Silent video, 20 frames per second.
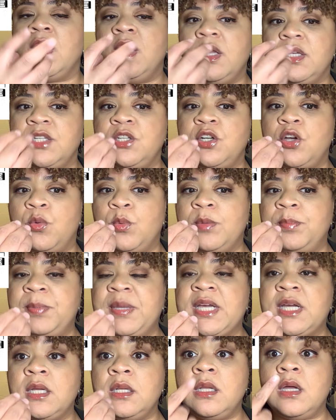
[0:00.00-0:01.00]
With
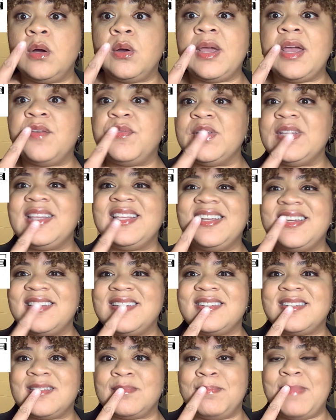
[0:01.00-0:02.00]
piccolo, everything
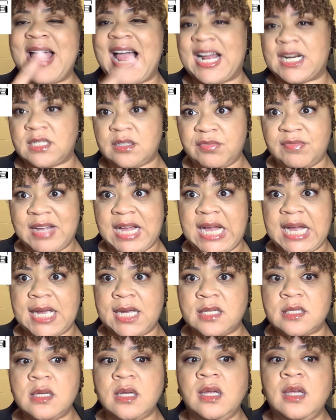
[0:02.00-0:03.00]
is
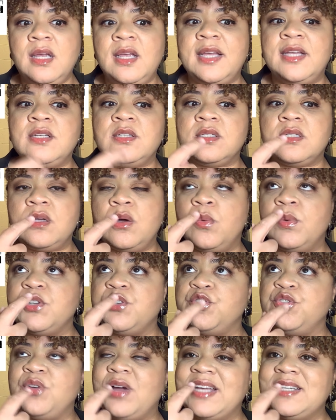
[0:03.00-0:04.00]
magnified. And so when
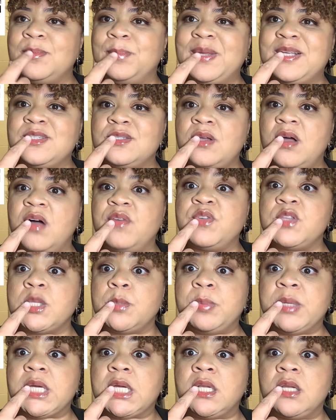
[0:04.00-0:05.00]
you're trying to play soft on the
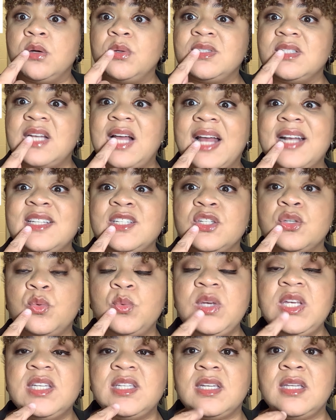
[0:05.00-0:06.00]
piccolo, it's not a
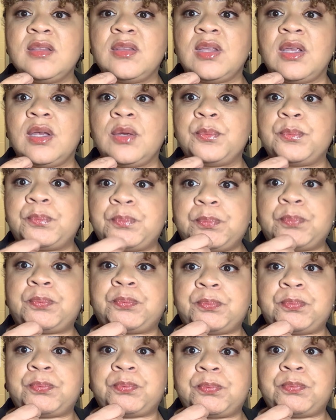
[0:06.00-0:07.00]
squeezing thing.
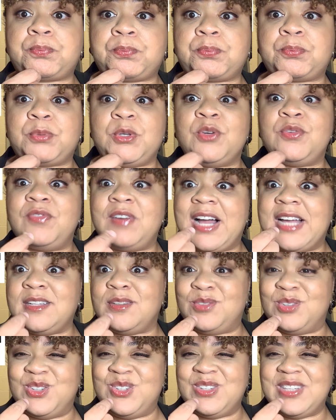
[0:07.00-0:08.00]
You'll find
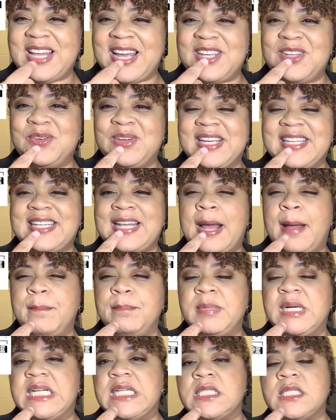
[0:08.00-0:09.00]
if you do that, you get that
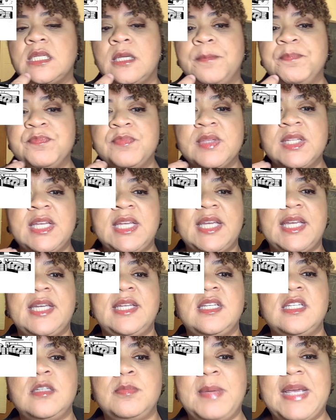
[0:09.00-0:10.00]
buzz. It
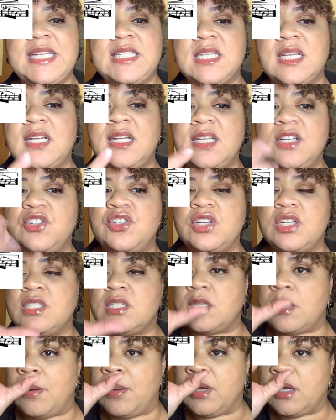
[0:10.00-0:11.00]
is basically
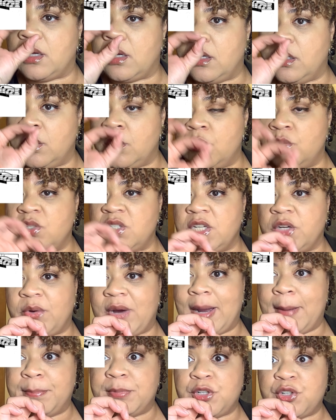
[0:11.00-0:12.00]
just closing your
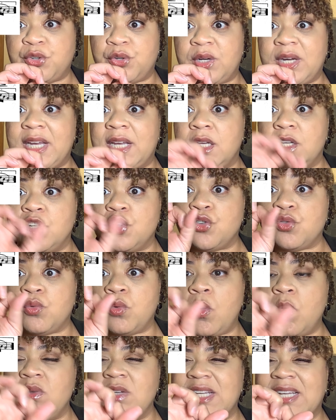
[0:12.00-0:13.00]
aperture and
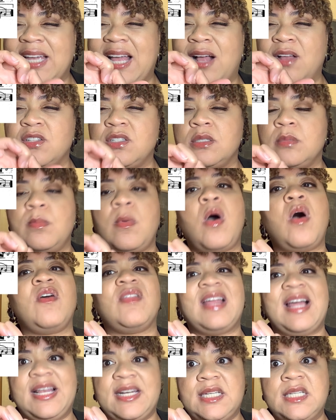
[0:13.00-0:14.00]
controlling how small
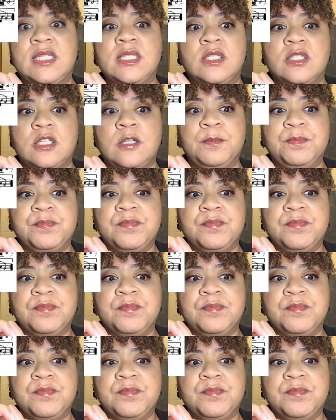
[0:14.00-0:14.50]
that is.